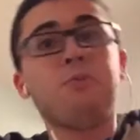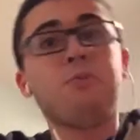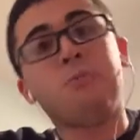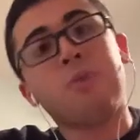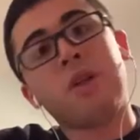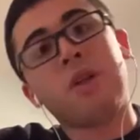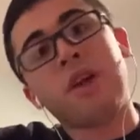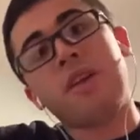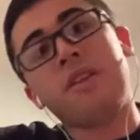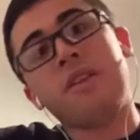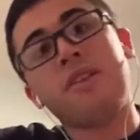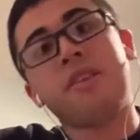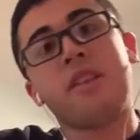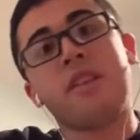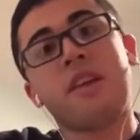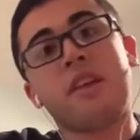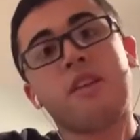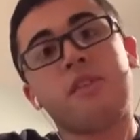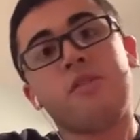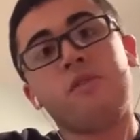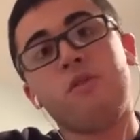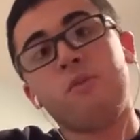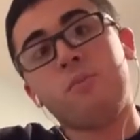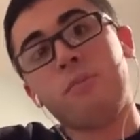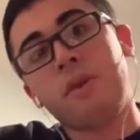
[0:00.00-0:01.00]
plans the
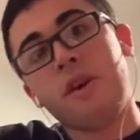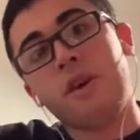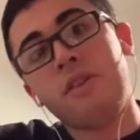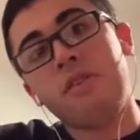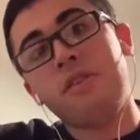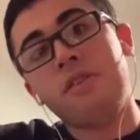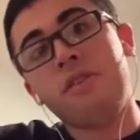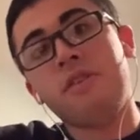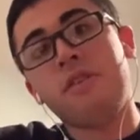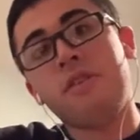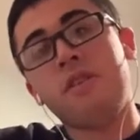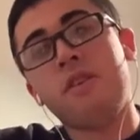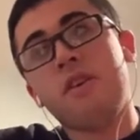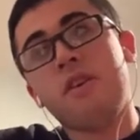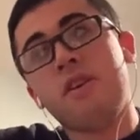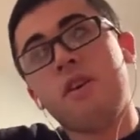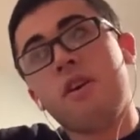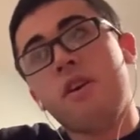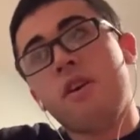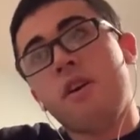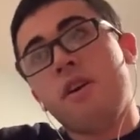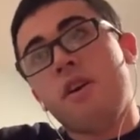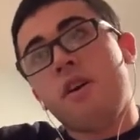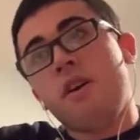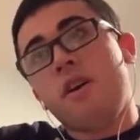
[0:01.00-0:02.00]
next few months,
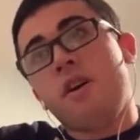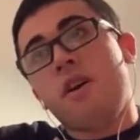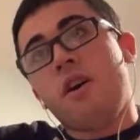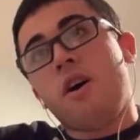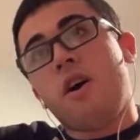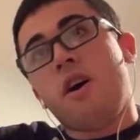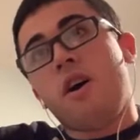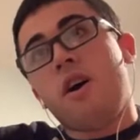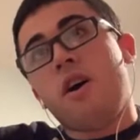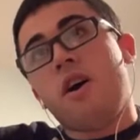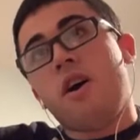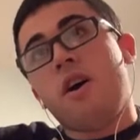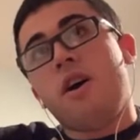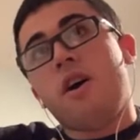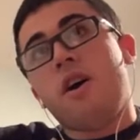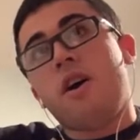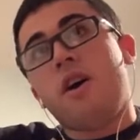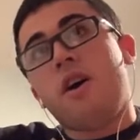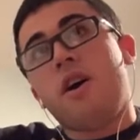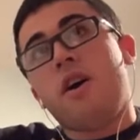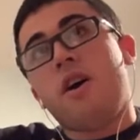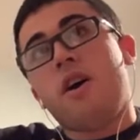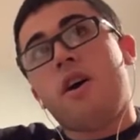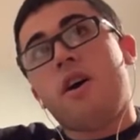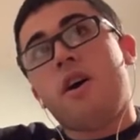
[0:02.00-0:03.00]

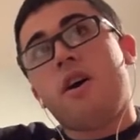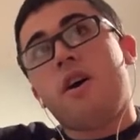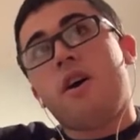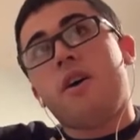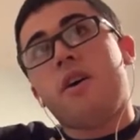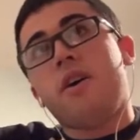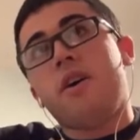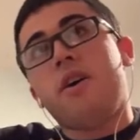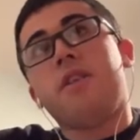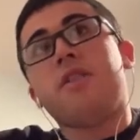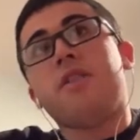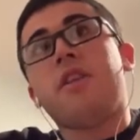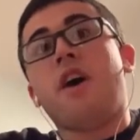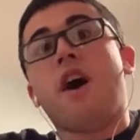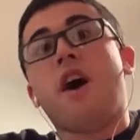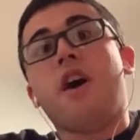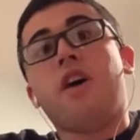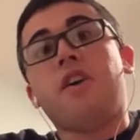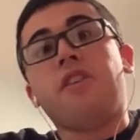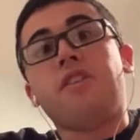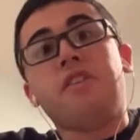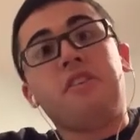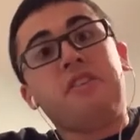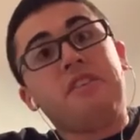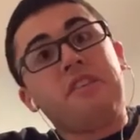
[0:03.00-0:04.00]
uh, the
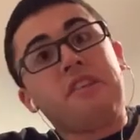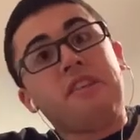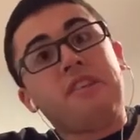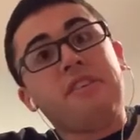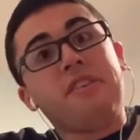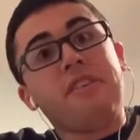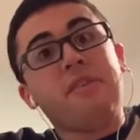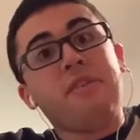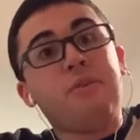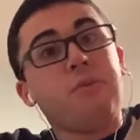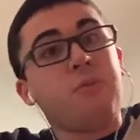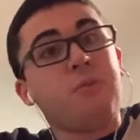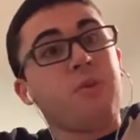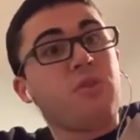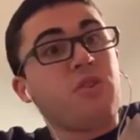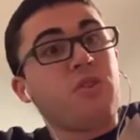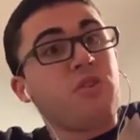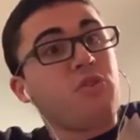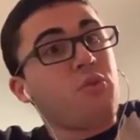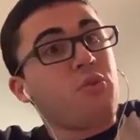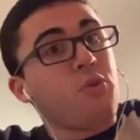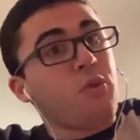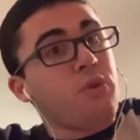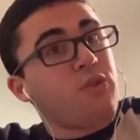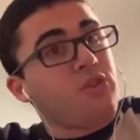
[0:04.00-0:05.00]
holiday season, which
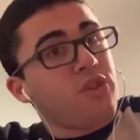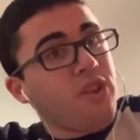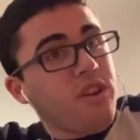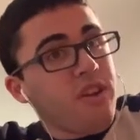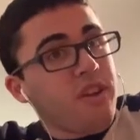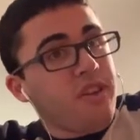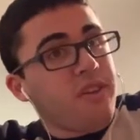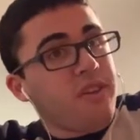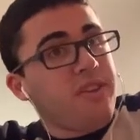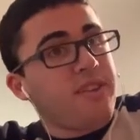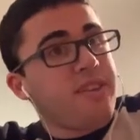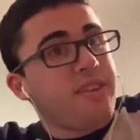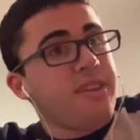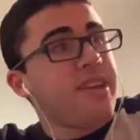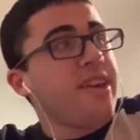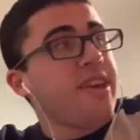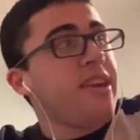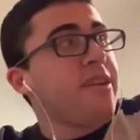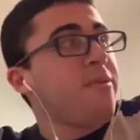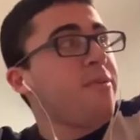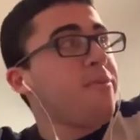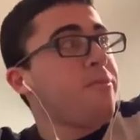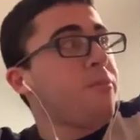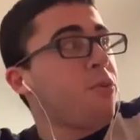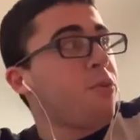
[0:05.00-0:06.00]
is torture
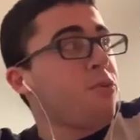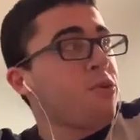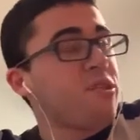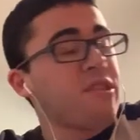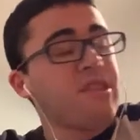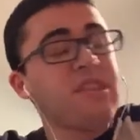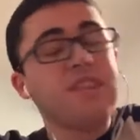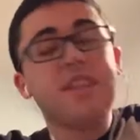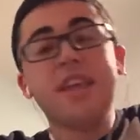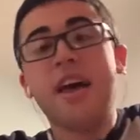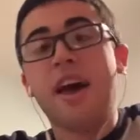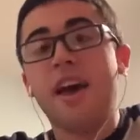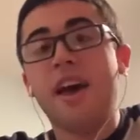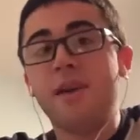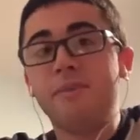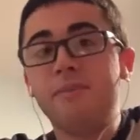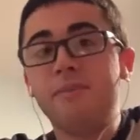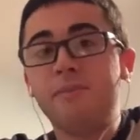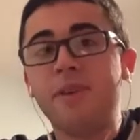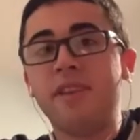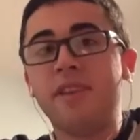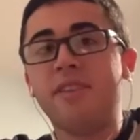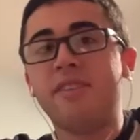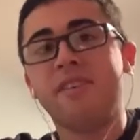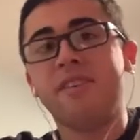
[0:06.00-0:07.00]
most of the time
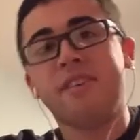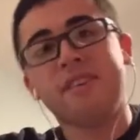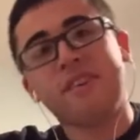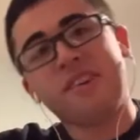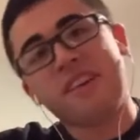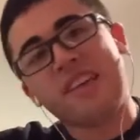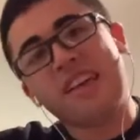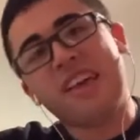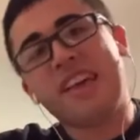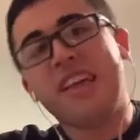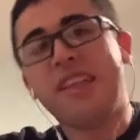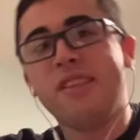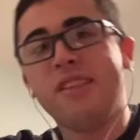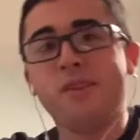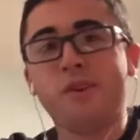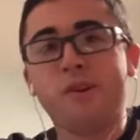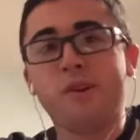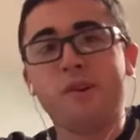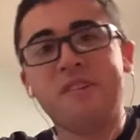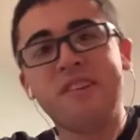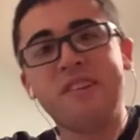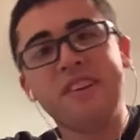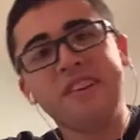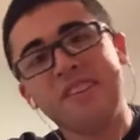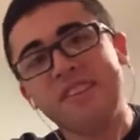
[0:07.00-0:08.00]
until like it's
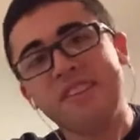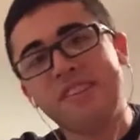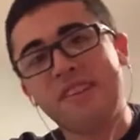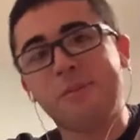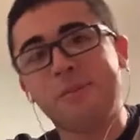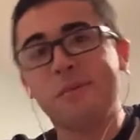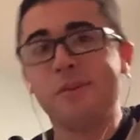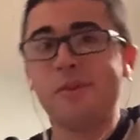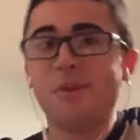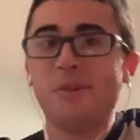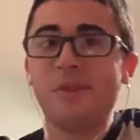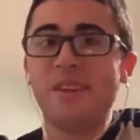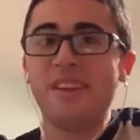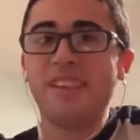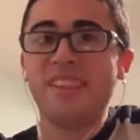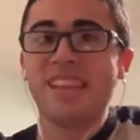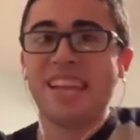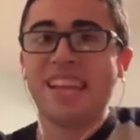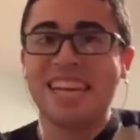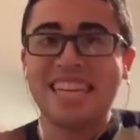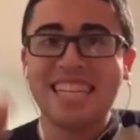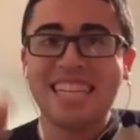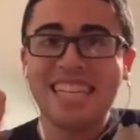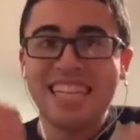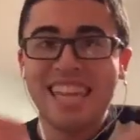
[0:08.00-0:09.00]
over, December
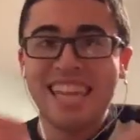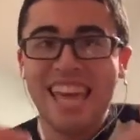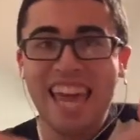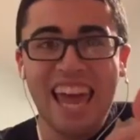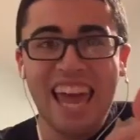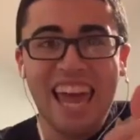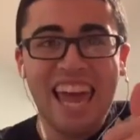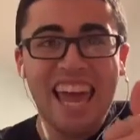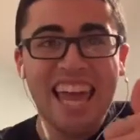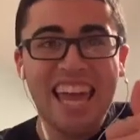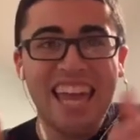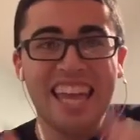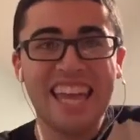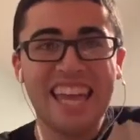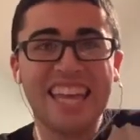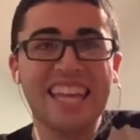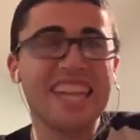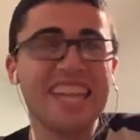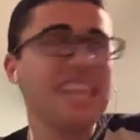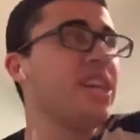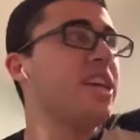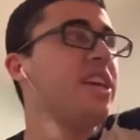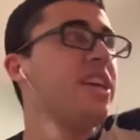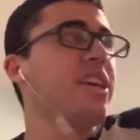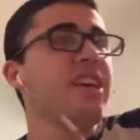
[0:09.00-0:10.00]
26th. Yay!
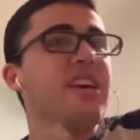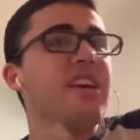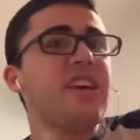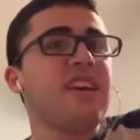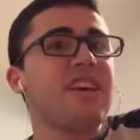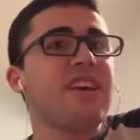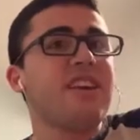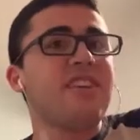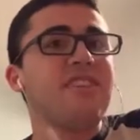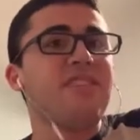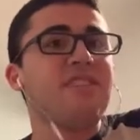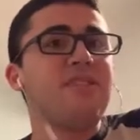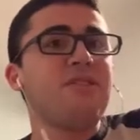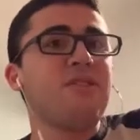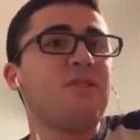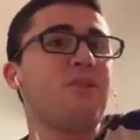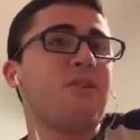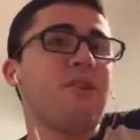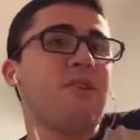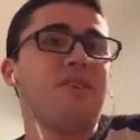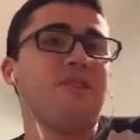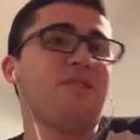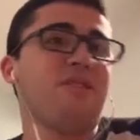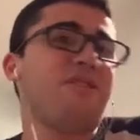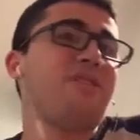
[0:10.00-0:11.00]
Because New
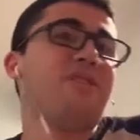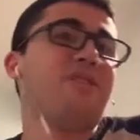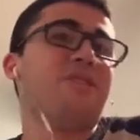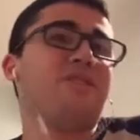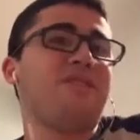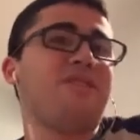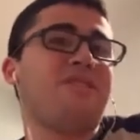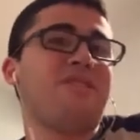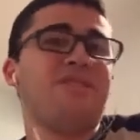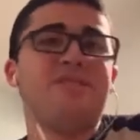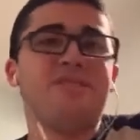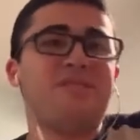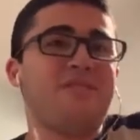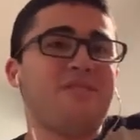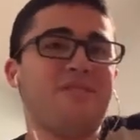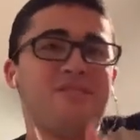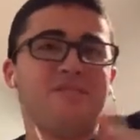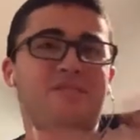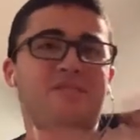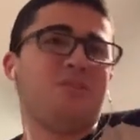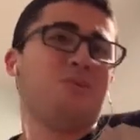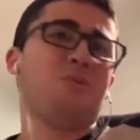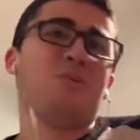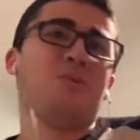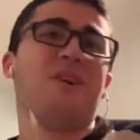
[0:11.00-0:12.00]
Year's, you
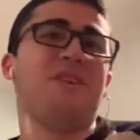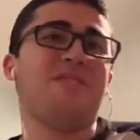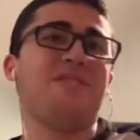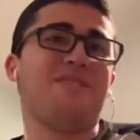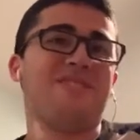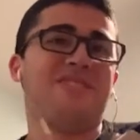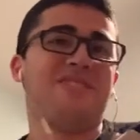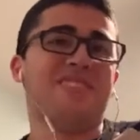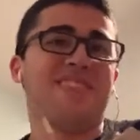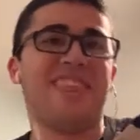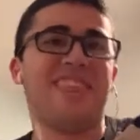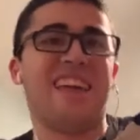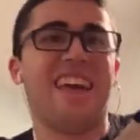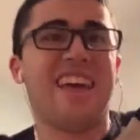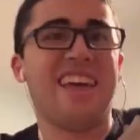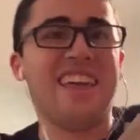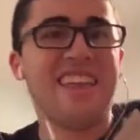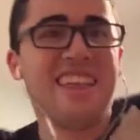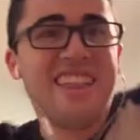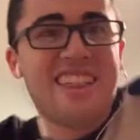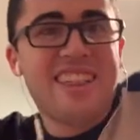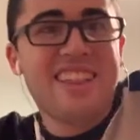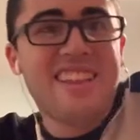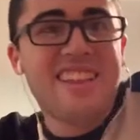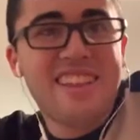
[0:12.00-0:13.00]
who cares about
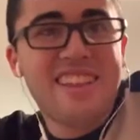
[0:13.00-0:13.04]
that?